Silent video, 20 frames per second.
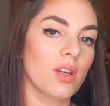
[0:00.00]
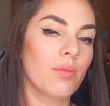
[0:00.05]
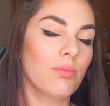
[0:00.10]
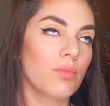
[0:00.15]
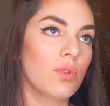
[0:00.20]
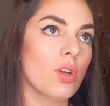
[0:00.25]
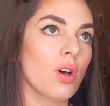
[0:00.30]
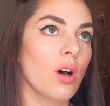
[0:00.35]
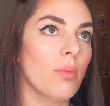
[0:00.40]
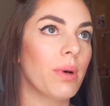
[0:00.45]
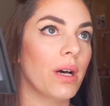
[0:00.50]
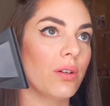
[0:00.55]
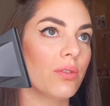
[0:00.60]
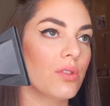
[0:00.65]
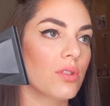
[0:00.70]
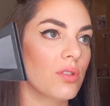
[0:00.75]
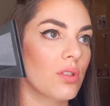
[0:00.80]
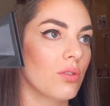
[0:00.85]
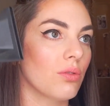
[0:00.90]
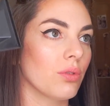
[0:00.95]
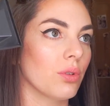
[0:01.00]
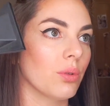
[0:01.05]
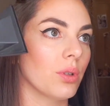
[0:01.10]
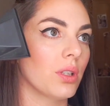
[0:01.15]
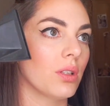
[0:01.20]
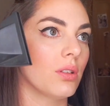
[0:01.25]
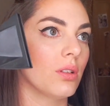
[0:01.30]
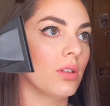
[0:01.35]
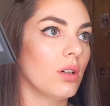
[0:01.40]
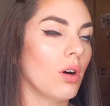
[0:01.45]
I'm not about to
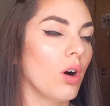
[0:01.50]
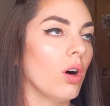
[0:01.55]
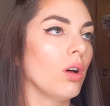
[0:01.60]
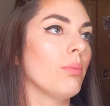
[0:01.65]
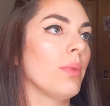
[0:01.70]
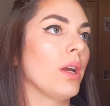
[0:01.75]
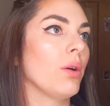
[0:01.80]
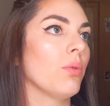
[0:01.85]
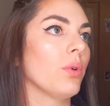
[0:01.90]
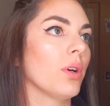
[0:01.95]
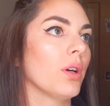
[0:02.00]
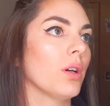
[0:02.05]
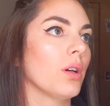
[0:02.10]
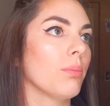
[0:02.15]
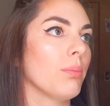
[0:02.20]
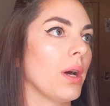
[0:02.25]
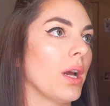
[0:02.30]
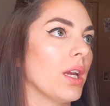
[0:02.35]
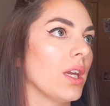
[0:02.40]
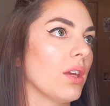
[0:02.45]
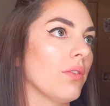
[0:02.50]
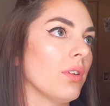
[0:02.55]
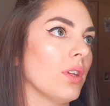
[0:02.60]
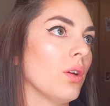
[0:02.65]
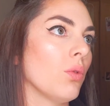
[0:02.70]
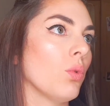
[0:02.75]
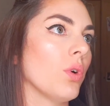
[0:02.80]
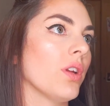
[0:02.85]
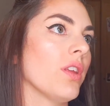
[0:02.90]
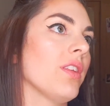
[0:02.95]
ruin all my work by giving
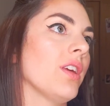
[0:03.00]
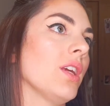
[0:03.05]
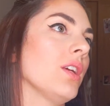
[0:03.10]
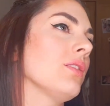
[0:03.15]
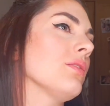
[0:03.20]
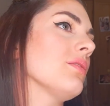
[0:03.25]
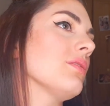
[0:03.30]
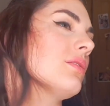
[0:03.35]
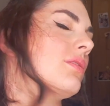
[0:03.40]
it one of these.